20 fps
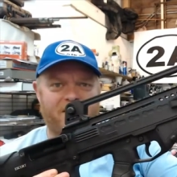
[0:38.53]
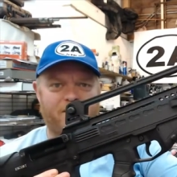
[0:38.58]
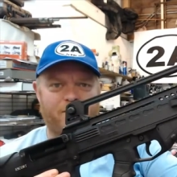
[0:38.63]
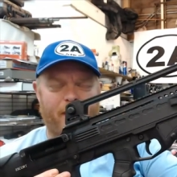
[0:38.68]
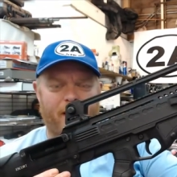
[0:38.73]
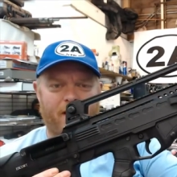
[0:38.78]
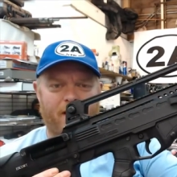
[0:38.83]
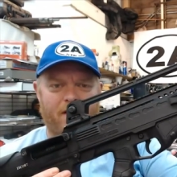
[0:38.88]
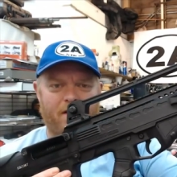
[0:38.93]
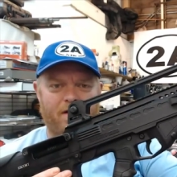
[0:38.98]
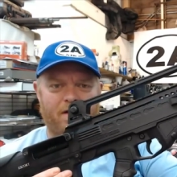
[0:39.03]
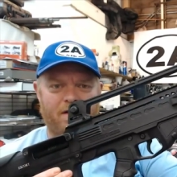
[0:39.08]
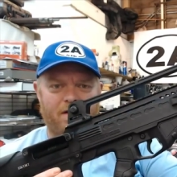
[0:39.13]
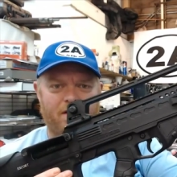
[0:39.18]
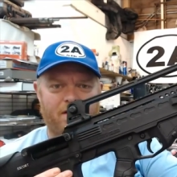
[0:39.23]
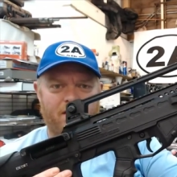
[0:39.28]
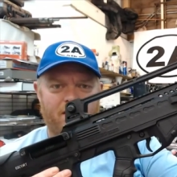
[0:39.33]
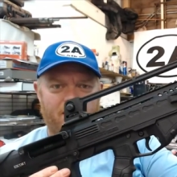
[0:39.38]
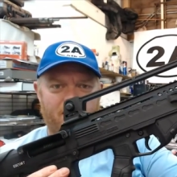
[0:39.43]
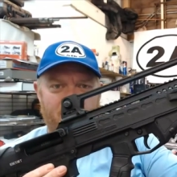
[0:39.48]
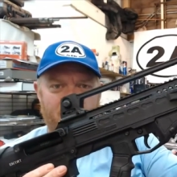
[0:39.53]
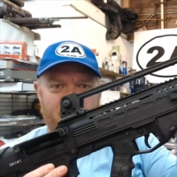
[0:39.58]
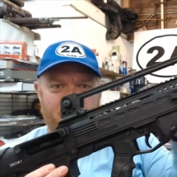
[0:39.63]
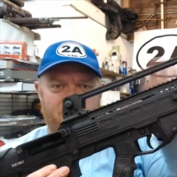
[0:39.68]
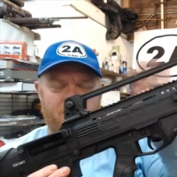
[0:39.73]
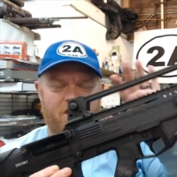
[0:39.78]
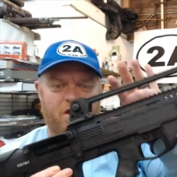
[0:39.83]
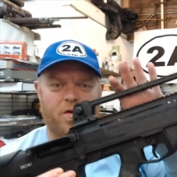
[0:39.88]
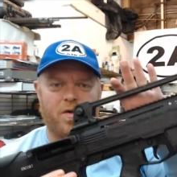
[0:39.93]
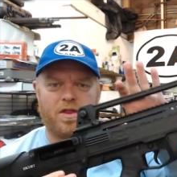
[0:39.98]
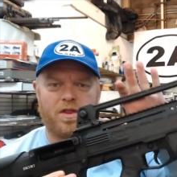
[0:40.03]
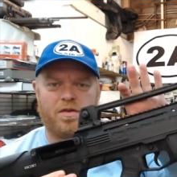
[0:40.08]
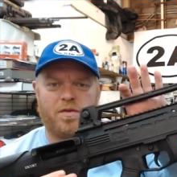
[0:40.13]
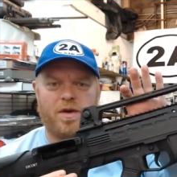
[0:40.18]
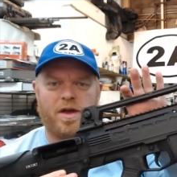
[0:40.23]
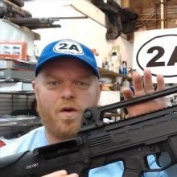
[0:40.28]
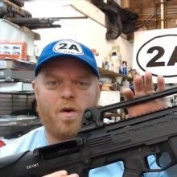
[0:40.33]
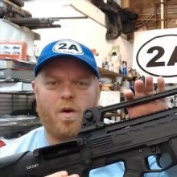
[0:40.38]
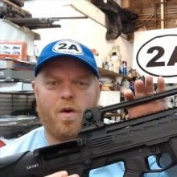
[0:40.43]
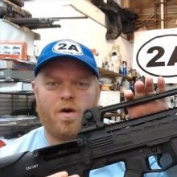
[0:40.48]
barrel, 2 and 3
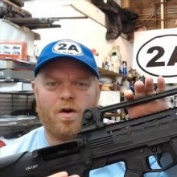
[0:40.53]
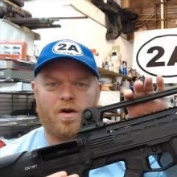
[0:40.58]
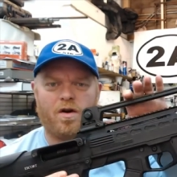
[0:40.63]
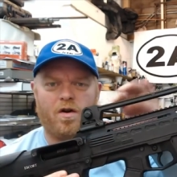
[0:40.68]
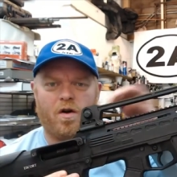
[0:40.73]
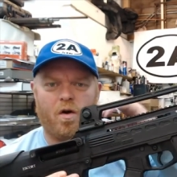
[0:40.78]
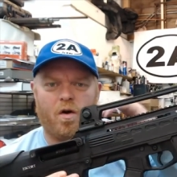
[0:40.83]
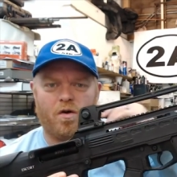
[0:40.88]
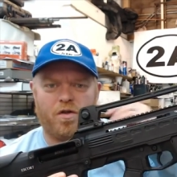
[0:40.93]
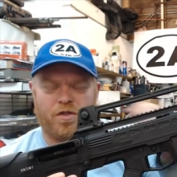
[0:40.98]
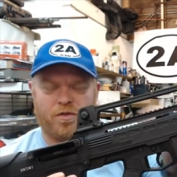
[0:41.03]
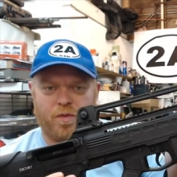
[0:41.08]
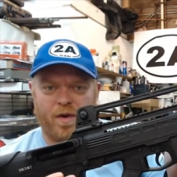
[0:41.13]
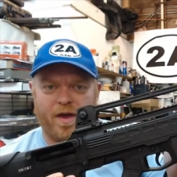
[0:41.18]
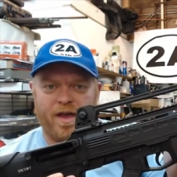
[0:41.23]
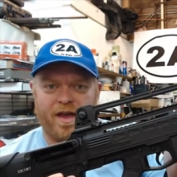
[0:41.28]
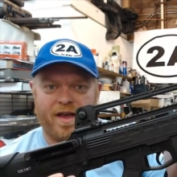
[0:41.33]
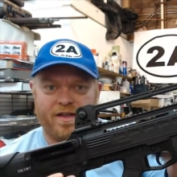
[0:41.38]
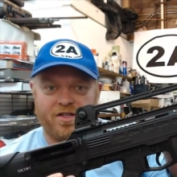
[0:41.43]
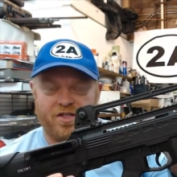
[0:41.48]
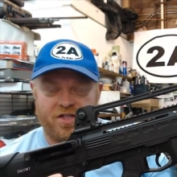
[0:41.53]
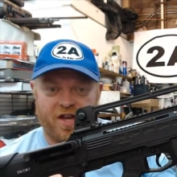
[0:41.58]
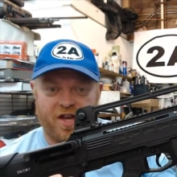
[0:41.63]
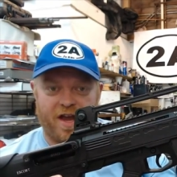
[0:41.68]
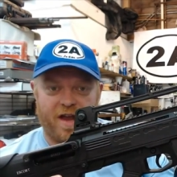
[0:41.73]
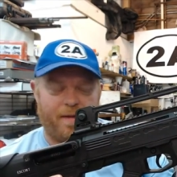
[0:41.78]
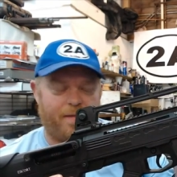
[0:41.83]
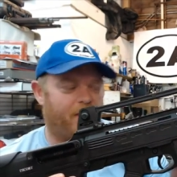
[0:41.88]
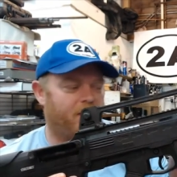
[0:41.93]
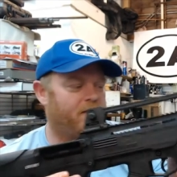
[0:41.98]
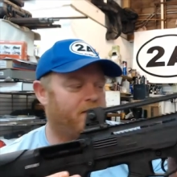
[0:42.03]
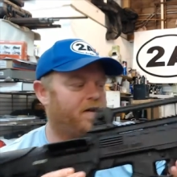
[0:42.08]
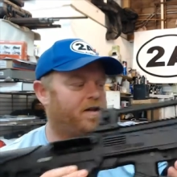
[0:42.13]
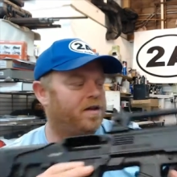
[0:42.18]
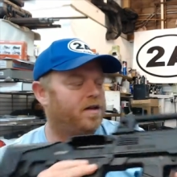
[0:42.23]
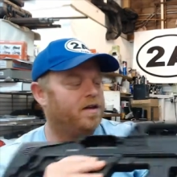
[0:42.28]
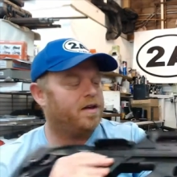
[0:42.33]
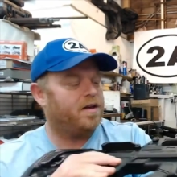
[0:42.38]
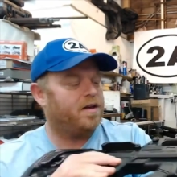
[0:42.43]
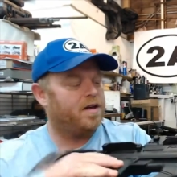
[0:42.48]
quarter or 3 inch chambered,
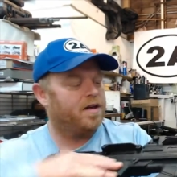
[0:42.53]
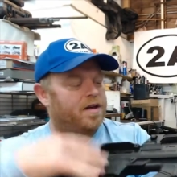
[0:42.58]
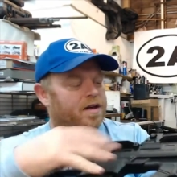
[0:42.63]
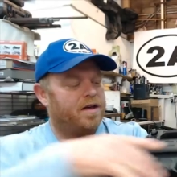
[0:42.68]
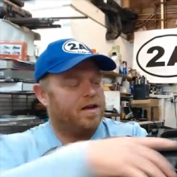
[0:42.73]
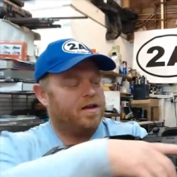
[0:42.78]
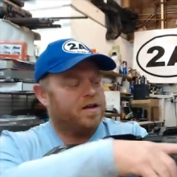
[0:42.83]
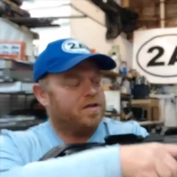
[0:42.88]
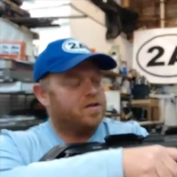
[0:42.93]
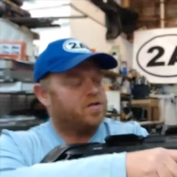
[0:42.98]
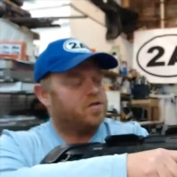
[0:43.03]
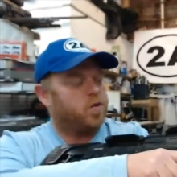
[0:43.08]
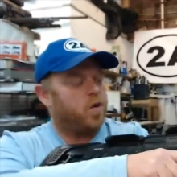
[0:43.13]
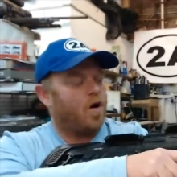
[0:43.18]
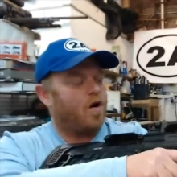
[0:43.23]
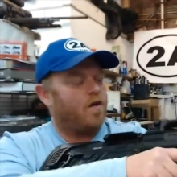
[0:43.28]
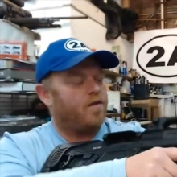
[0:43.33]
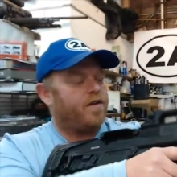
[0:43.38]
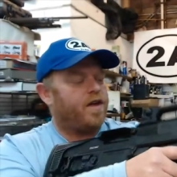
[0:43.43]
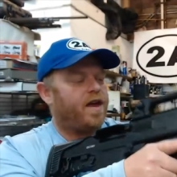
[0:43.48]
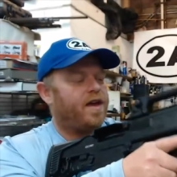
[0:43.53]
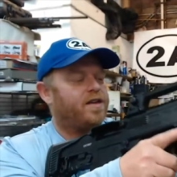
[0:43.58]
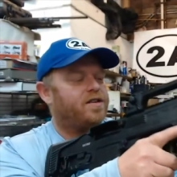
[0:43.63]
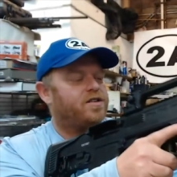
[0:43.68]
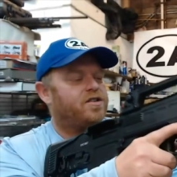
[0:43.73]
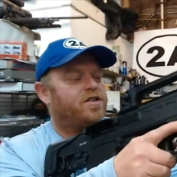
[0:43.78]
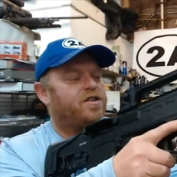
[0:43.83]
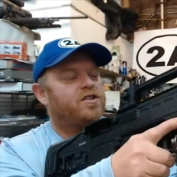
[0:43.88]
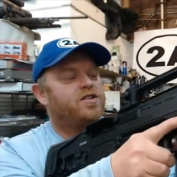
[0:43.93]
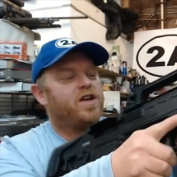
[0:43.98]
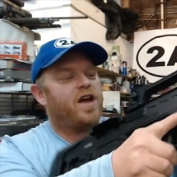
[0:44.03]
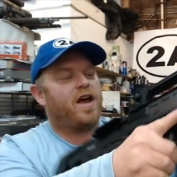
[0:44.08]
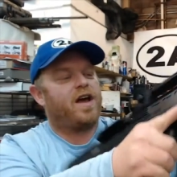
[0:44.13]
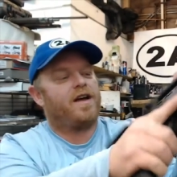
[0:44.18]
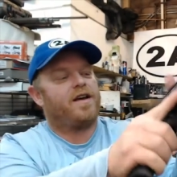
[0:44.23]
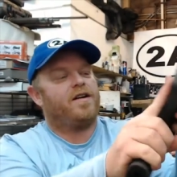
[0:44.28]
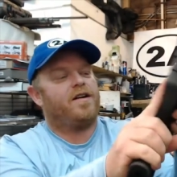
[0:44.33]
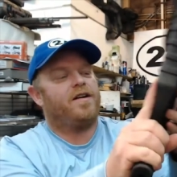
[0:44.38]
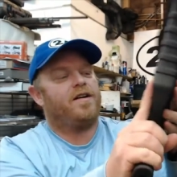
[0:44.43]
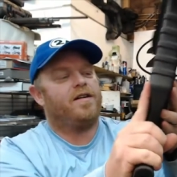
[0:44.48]
12 gauge
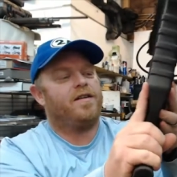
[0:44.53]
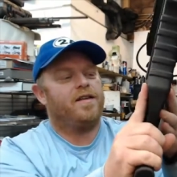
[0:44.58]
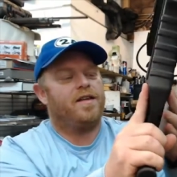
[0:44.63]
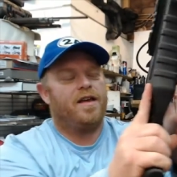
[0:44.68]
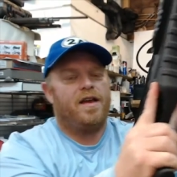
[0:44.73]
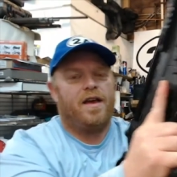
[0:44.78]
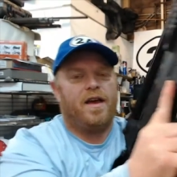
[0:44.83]
shotgun.